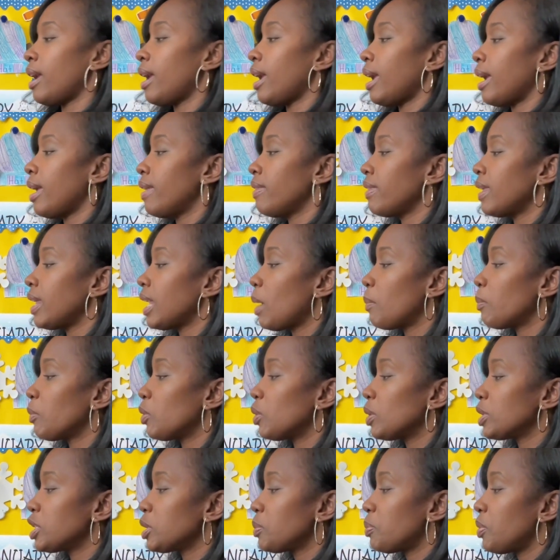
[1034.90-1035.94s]
and then I'm
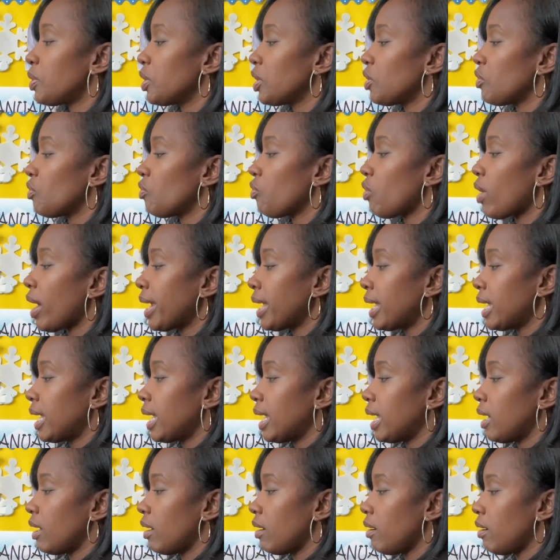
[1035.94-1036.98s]
going to put it right
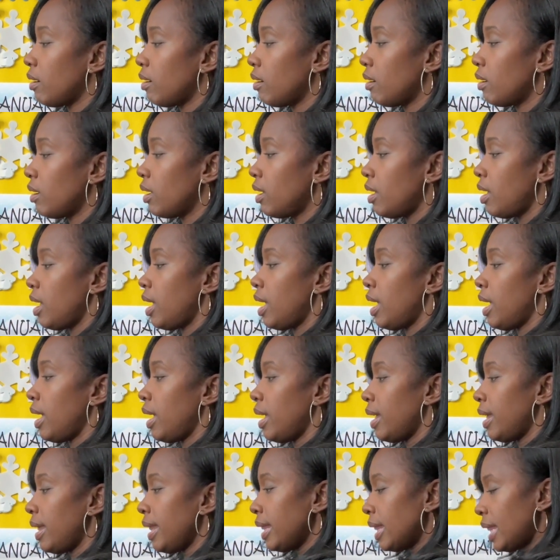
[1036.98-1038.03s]
here.
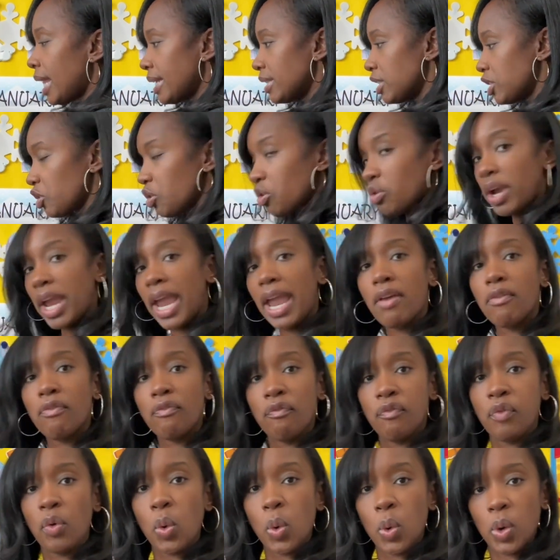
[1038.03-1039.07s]
And let's
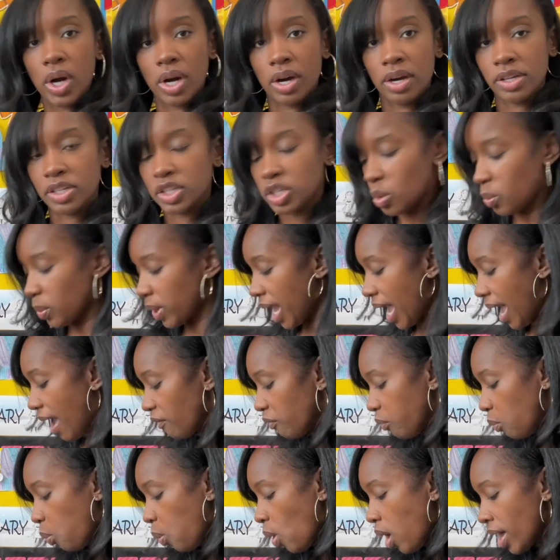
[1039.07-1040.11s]
create four. So we have
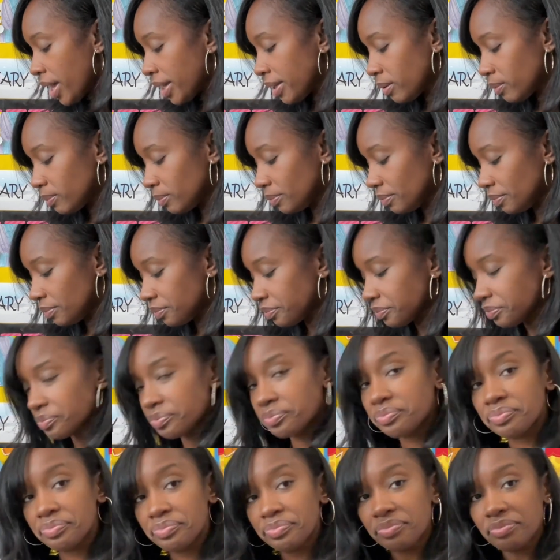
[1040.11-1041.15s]
one,
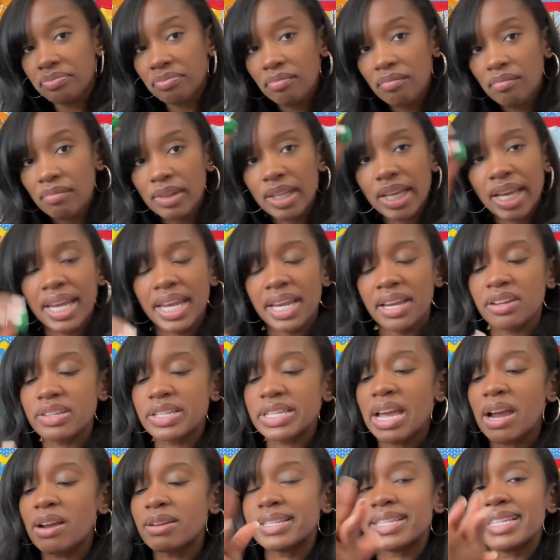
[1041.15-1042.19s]
here's
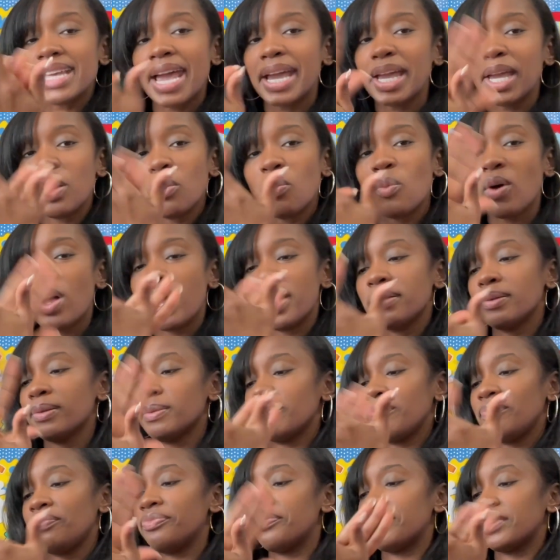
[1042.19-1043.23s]
our second one,
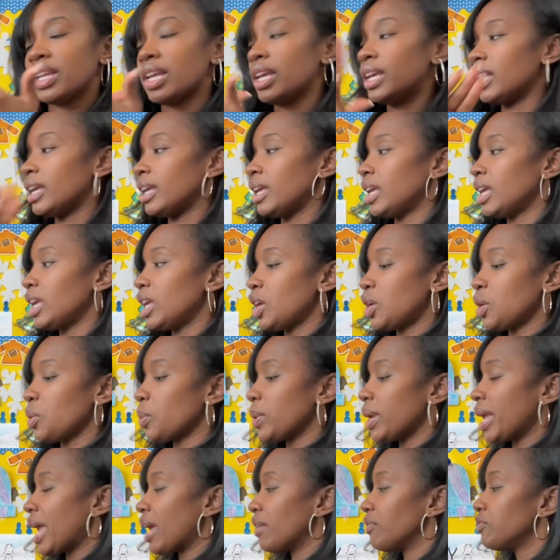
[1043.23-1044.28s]

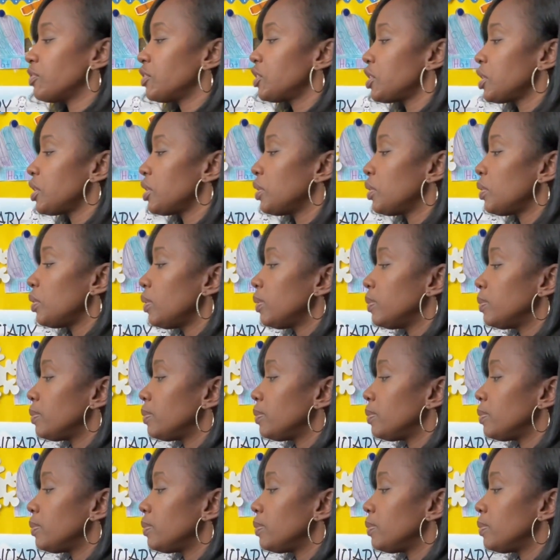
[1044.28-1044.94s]
we have two.